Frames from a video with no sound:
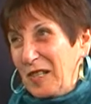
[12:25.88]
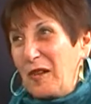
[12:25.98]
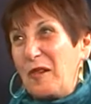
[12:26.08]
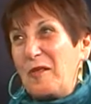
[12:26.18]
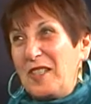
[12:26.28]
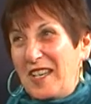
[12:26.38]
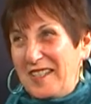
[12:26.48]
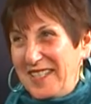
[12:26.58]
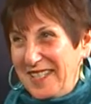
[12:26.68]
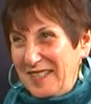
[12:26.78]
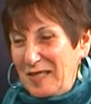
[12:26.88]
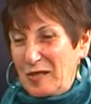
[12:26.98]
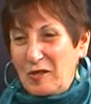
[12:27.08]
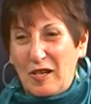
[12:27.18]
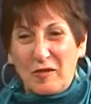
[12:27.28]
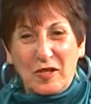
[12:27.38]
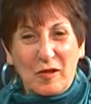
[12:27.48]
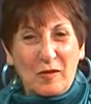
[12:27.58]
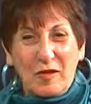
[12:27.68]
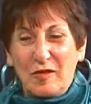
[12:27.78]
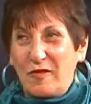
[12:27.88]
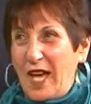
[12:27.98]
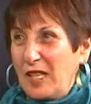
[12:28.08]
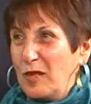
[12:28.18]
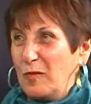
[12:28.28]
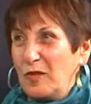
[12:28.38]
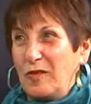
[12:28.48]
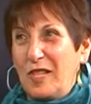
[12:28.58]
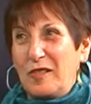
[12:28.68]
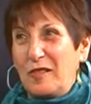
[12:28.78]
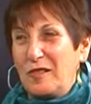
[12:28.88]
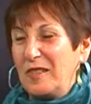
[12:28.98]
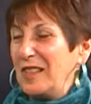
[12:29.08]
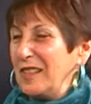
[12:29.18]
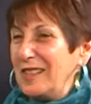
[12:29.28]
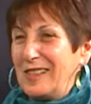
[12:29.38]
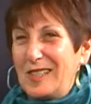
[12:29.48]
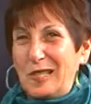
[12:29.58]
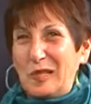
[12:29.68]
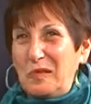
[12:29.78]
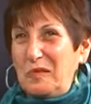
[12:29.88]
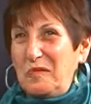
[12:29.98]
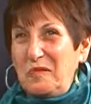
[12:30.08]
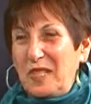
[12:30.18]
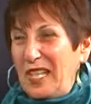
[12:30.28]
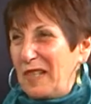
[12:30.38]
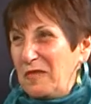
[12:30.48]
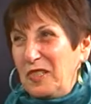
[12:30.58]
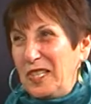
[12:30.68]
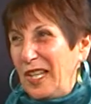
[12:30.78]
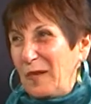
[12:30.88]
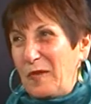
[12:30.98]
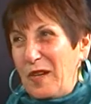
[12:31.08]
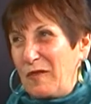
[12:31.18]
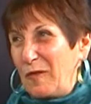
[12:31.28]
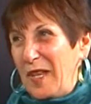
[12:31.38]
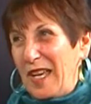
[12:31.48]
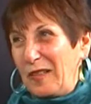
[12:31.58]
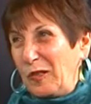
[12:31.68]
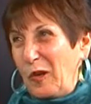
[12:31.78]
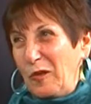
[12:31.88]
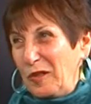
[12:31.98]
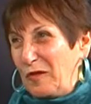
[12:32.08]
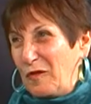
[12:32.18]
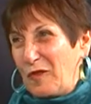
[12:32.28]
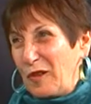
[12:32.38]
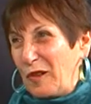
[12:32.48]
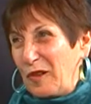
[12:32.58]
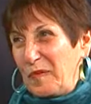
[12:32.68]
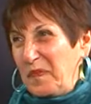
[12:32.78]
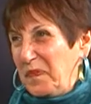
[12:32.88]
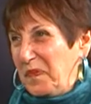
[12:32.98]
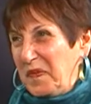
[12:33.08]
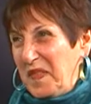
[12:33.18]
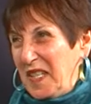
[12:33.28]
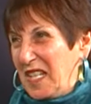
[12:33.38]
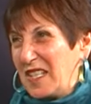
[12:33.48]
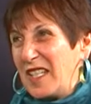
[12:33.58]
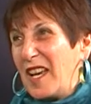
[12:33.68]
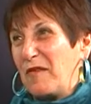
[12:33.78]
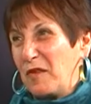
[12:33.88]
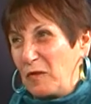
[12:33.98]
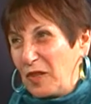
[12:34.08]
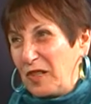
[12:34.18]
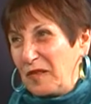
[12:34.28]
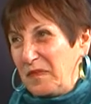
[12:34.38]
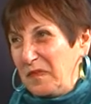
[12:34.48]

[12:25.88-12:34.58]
Oh, yes. You're out there with your vacuum cleaner. You can't really get away from that golden fur. It's everywhere.